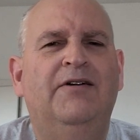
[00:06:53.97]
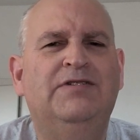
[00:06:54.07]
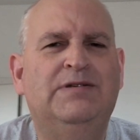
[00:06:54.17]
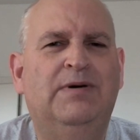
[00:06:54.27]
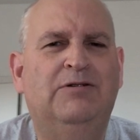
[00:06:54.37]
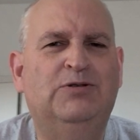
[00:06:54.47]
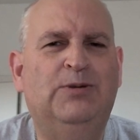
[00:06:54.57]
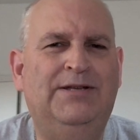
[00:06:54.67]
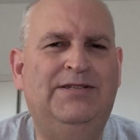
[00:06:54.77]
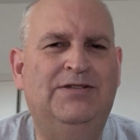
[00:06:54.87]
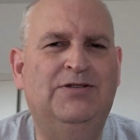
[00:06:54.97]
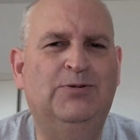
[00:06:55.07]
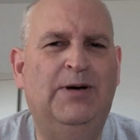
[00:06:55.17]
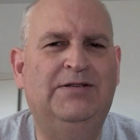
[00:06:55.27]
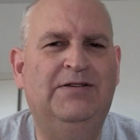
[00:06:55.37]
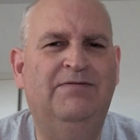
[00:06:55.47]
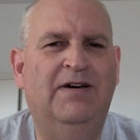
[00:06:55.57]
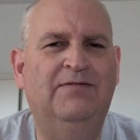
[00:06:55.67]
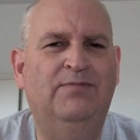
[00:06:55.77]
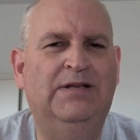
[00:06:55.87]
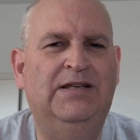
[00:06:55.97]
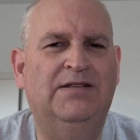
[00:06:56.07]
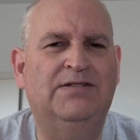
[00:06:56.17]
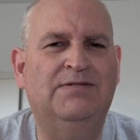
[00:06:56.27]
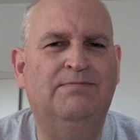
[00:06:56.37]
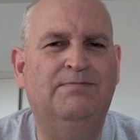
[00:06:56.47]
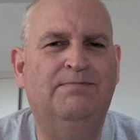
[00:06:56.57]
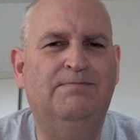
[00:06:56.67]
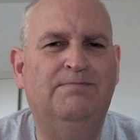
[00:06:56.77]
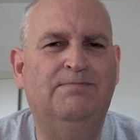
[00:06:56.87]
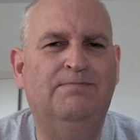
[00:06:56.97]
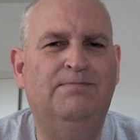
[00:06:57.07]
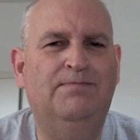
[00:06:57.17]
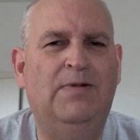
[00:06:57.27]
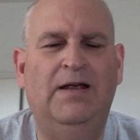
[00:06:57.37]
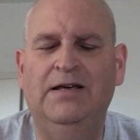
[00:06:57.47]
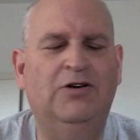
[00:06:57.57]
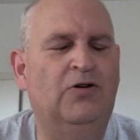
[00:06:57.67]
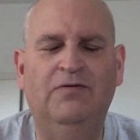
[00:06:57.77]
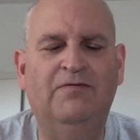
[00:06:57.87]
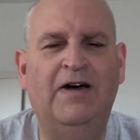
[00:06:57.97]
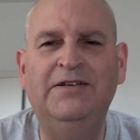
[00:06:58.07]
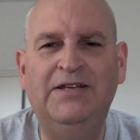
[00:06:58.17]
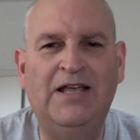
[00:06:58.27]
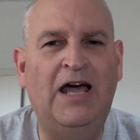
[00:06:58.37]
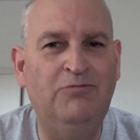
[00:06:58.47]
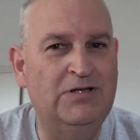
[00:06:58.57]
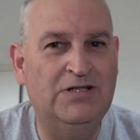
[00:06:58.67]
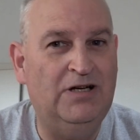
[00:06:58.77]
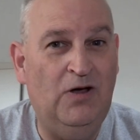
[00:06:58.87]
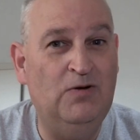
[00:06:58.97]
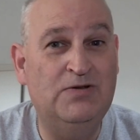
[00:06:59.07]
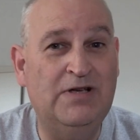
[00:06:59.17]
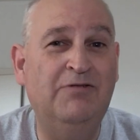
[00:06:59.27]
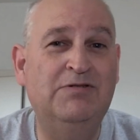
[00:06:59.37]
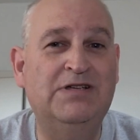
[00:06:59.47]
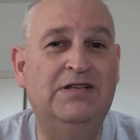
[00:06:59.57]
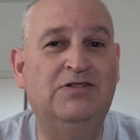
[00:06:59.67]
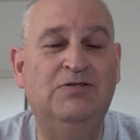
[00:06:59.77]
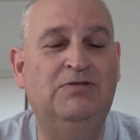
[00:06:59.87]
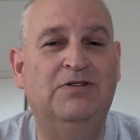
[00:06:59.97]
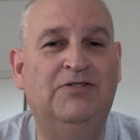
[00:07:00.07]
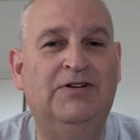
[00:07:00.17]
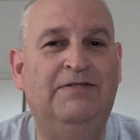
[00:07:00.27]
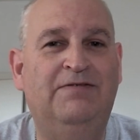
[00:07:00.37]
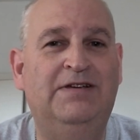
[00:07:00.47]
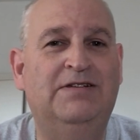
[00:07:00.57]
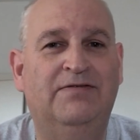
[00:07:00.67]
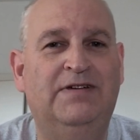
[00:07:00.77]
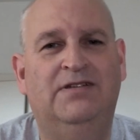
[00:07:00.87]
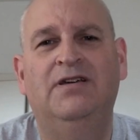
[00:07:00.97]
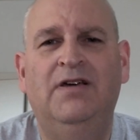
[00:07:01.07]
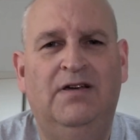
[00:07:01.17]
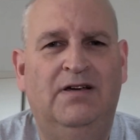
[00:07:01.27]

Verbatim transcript: It was about 20 to 25 minutes and I couldn't find it. I was close. I was in two to three feet of it